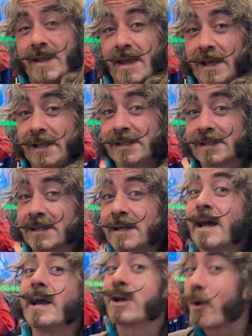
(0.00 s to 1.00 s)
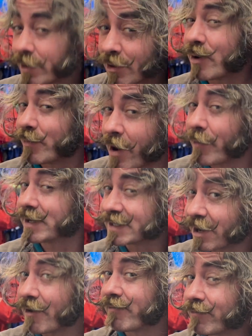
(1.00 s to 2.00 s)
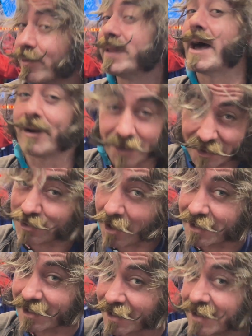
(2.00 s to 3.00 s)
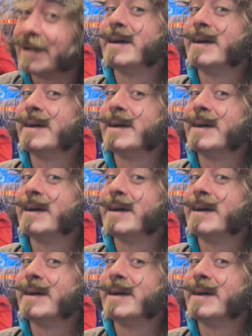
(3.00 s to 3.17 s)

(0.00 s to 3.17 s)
of these and go and learn by myself without an instructor.